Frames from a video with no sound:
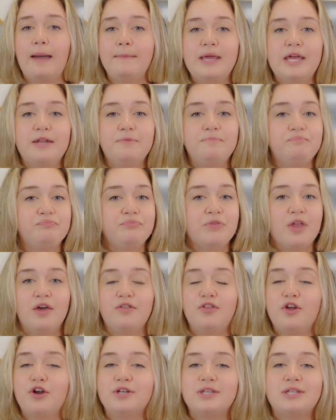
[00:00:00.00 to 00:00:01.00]
mean,
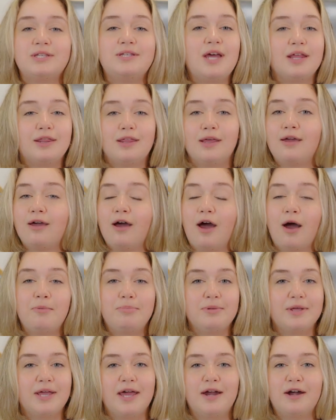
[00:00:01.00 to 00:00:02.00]
there is nothing
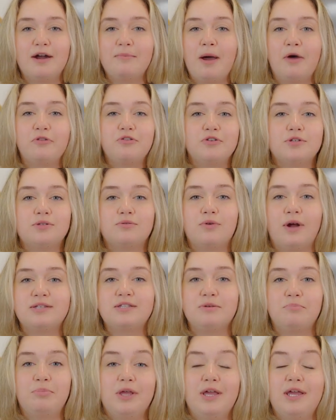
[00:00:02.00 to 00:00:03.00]
complicated about this
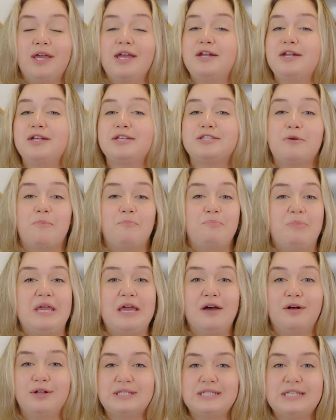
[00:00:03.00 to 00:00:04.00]
recipe. It is a
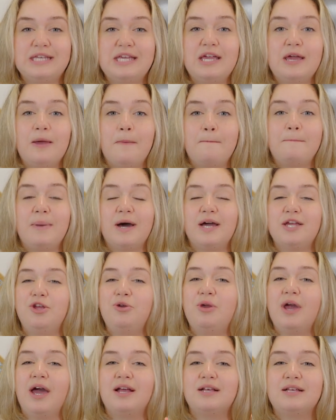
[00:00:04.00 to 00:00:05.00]
BLT, but you
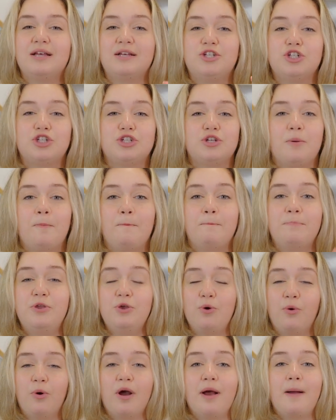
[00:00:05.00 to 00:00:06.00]
get just
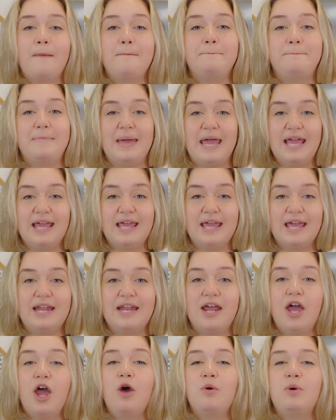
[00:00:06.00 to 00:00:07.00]
pure
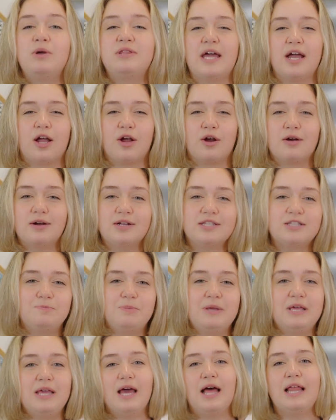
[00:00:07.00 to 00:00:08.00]
bacon with that
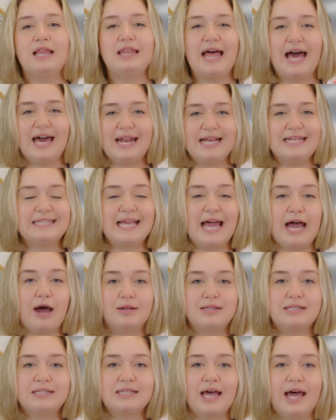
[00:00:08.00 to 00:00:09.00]
crispy lattice
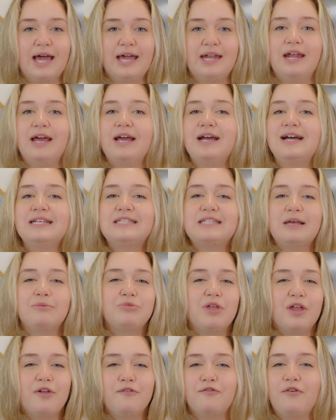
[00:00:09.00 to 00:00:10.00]
outside.
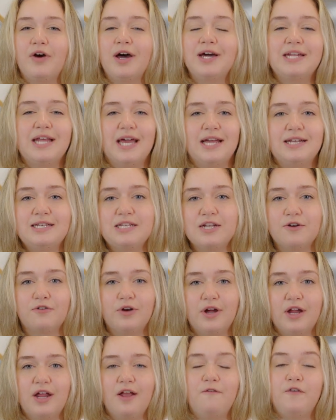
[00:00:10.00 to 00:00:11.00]
Something fun and
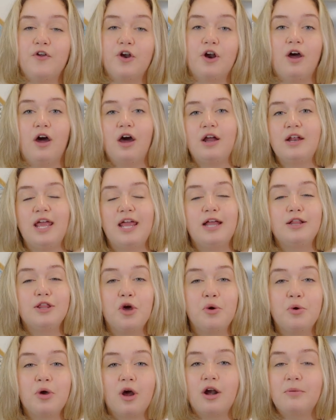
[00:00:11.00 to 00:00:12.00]
different if you're on a
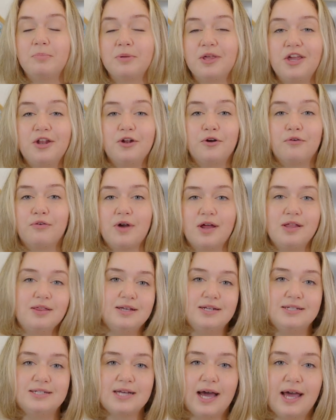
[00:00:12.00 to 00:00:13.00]
low carb, keto
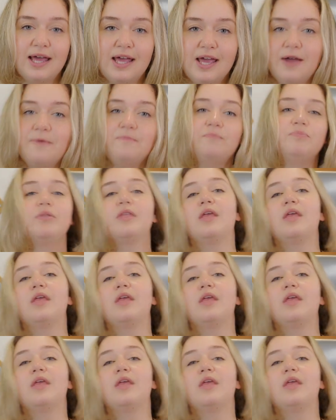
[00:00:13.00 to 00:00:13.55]
friendly diet.